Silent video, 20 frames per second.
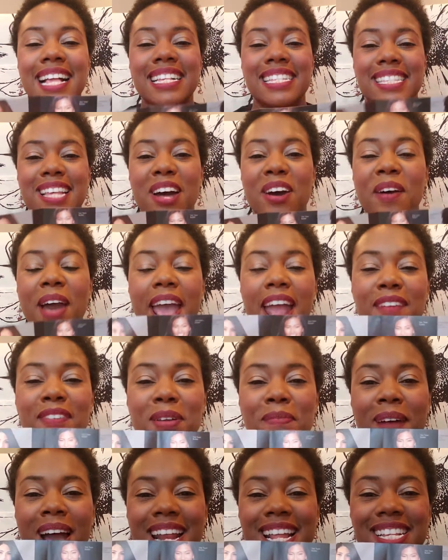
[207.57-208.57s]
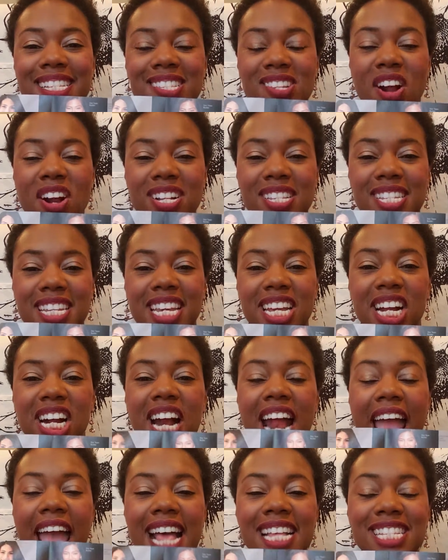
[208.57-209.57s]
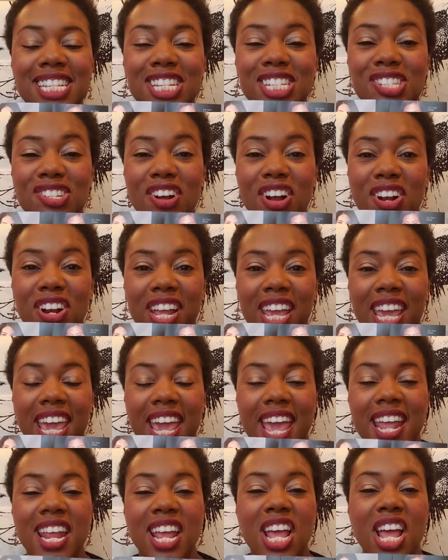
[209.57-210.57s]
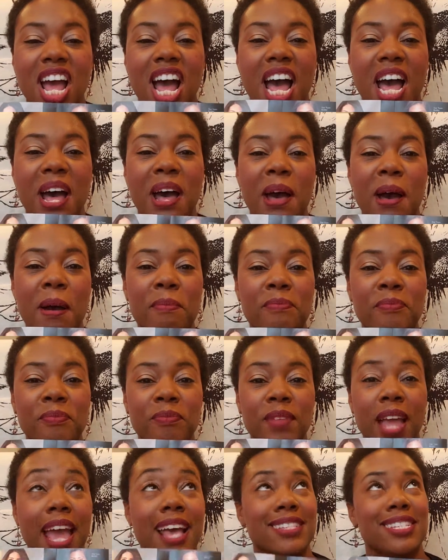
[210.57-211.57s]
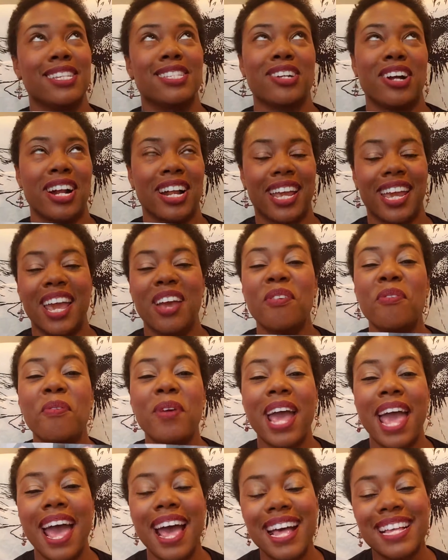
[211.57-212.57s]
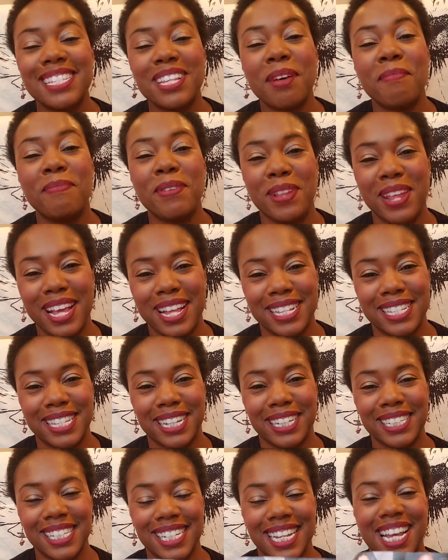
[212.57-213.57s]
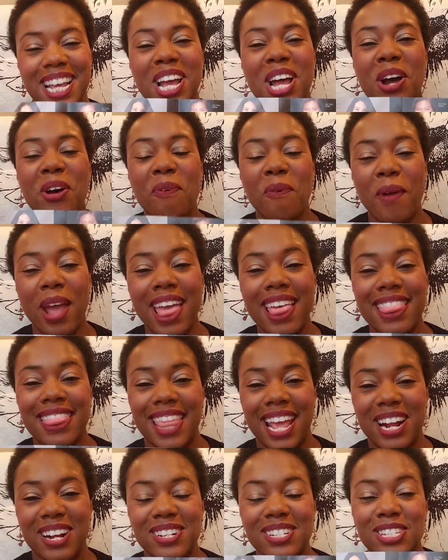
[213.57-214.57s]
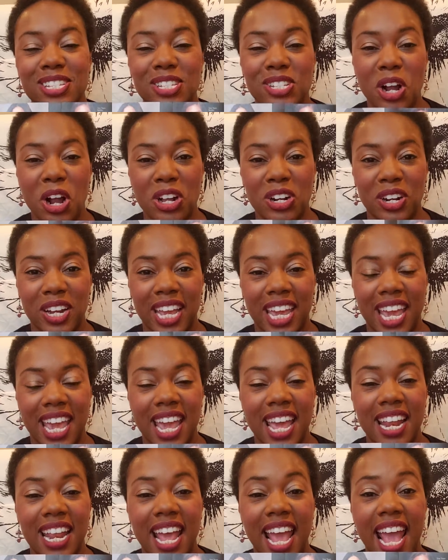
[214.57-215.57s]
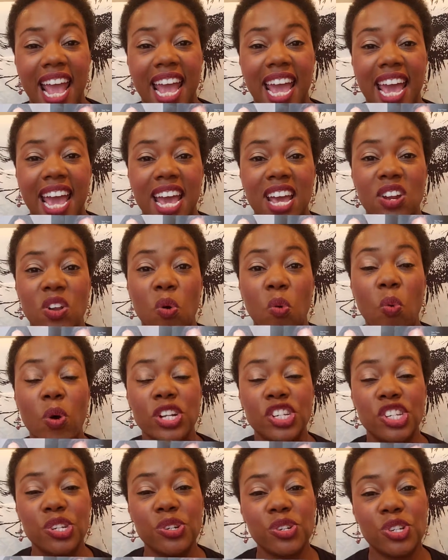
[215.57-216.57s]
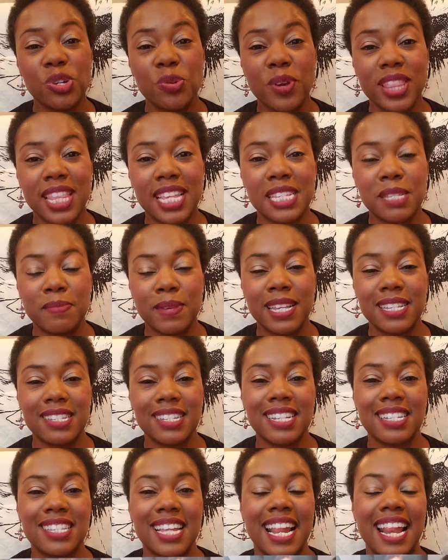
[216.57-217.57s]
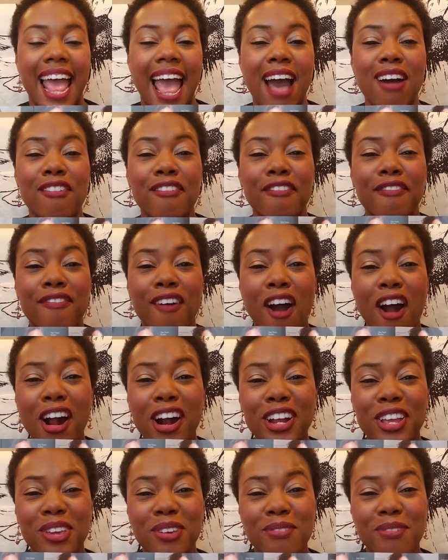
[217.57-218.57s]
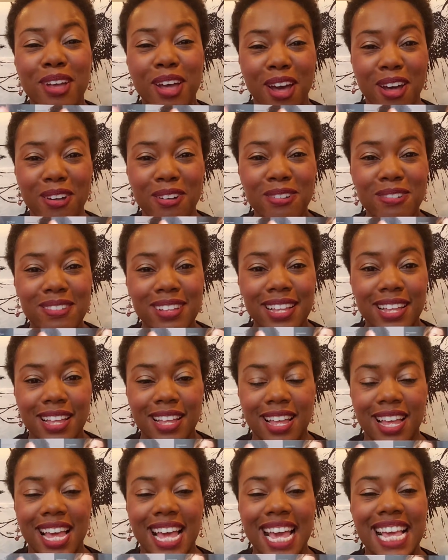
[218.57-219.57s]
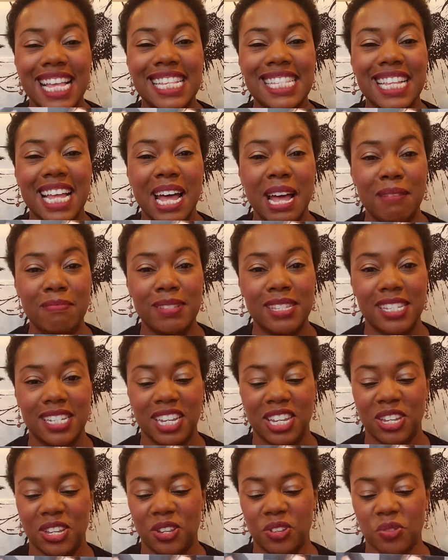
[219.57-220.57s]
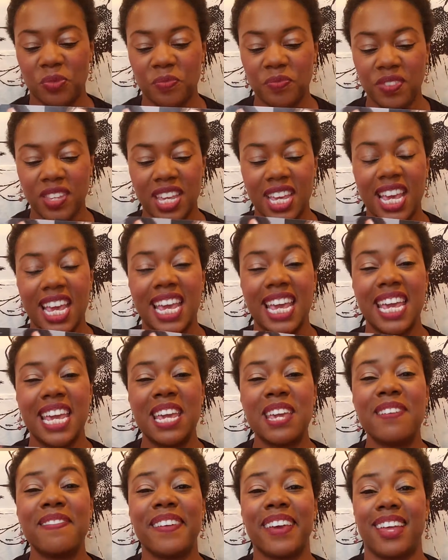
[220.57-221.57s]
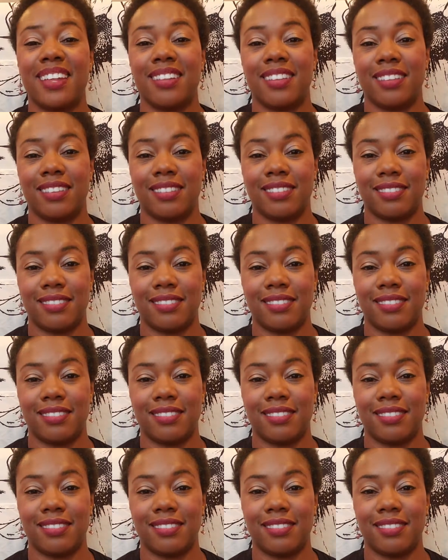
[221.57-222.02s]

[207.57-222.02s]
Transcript: So everybody starts here as a starter kit, as a beauty consultant with their starter kit. And what you do with this business and how far you go is up to you, even